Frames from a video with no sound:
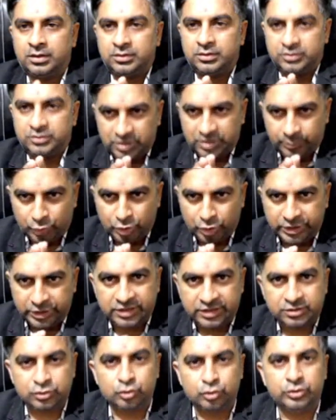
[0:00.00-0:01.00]
Jai
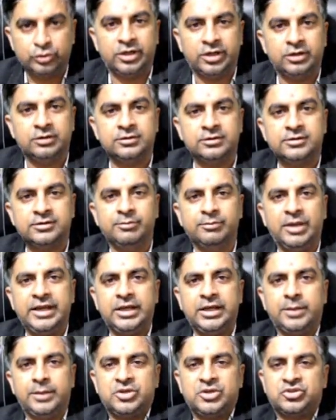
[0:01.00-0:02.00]
Bholanath students, my
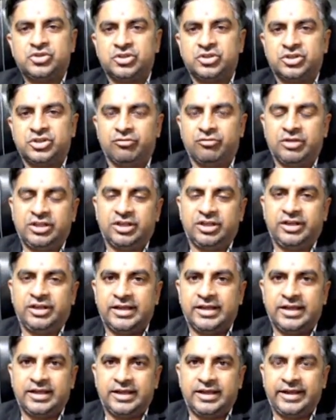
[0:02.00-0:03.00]
name is CHETAN
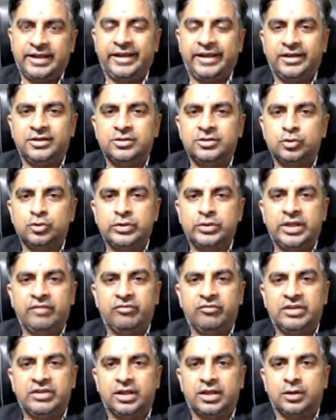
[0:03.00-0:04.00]
and today
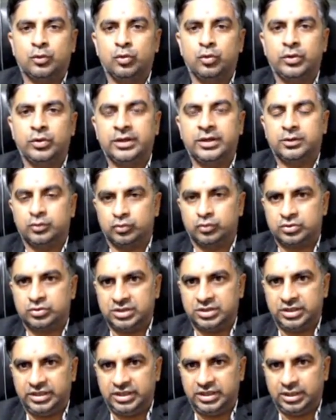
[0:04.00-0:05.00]
we are going to
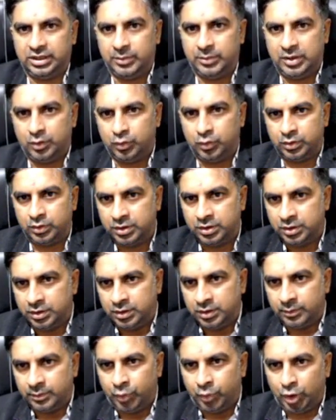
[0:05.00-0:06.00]
study about
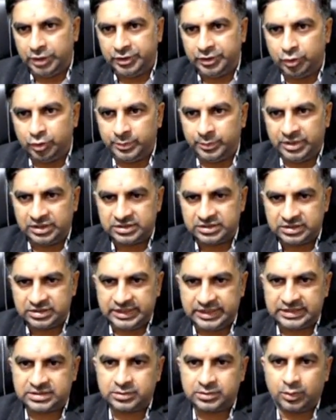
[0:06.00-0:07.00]
polynomials.
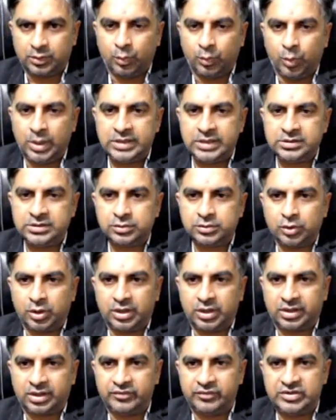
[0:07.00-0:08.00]
Yes, one
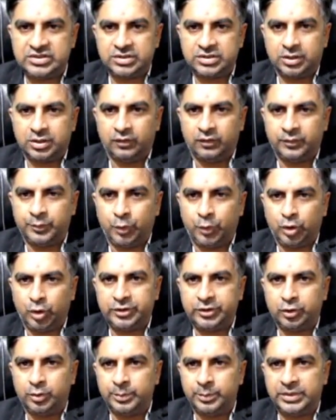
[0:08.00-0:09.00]
short revision of
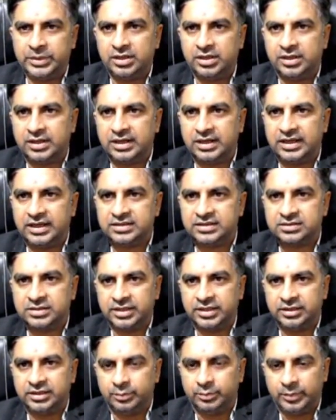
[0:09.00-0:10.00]
polynomial class
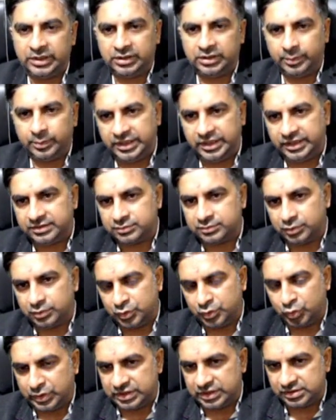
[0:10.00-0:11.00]
10th mathematics, or
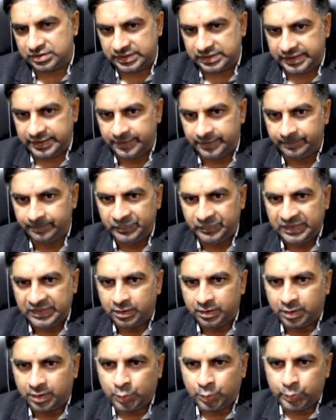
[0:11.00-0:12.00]
you can say
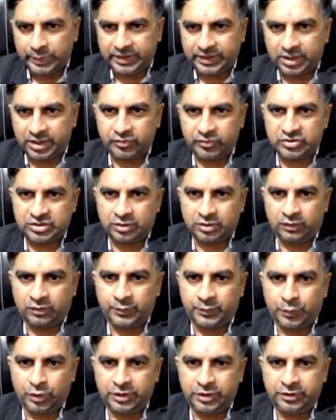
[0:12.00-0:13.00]
quick revision
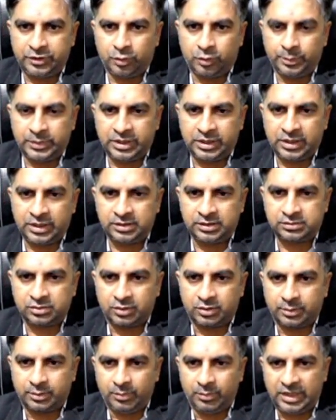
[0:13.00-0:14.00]
of polynomials
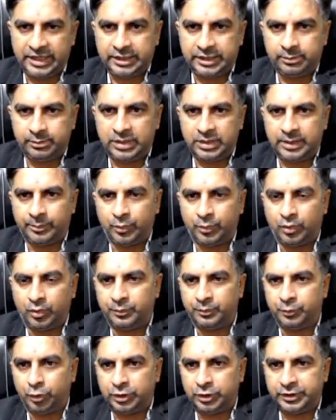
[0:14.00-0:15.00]
or mind map
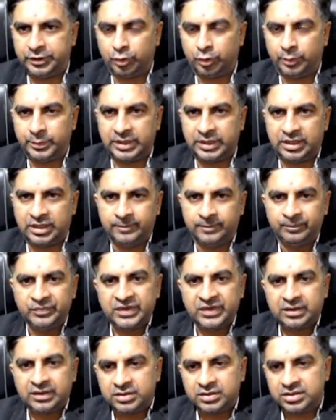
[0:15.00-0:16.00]
of polynomial.
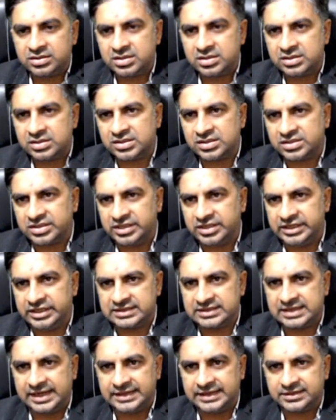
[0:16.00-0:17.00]
This is a series,
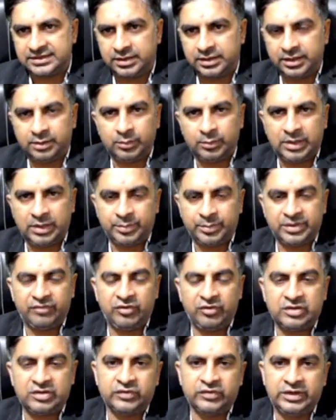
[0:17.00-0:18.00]
guys. In my
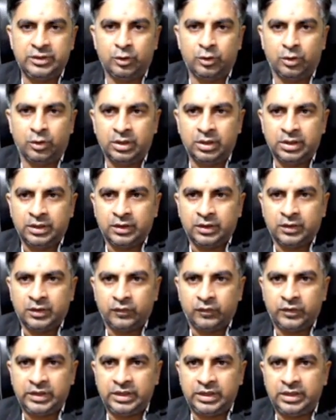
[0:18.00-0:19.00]
previous video
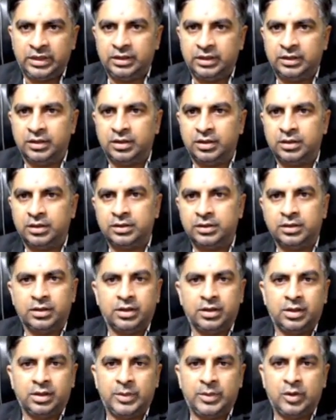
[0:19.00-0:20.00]
we learned
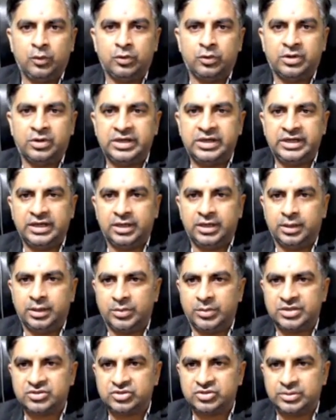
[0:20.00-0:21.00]
about real
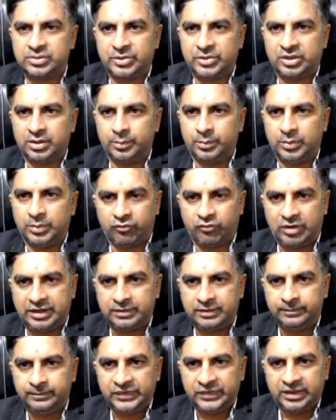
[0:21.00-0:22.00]
numbers, chapter number
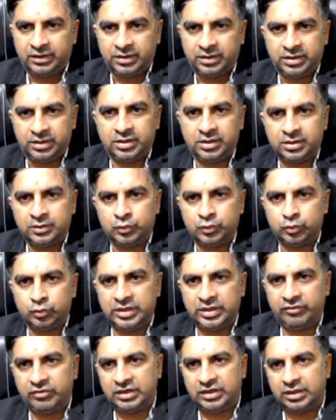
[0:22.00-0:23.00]
1. Here
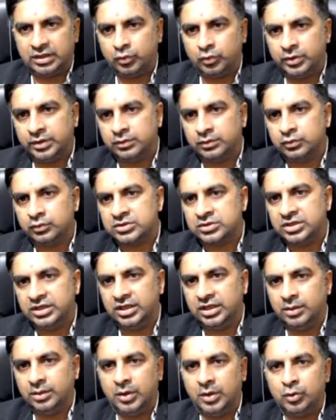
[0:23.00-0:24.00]
today we are going to
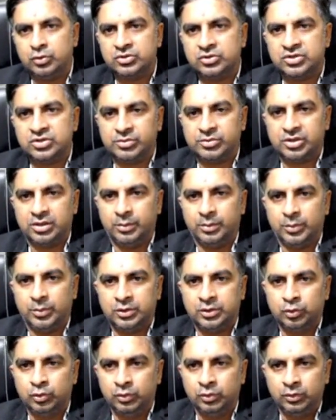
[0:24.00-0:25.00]
study about chapter
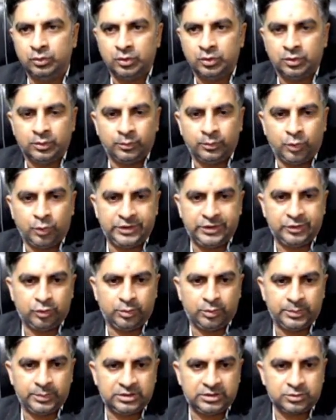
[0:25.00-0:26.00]
number 2,
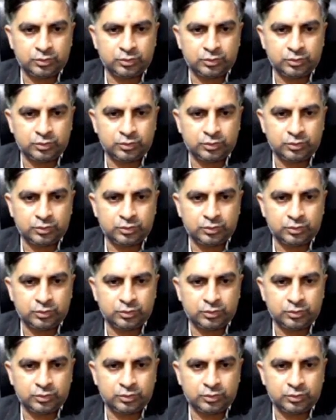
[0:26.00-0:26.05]
polynomial.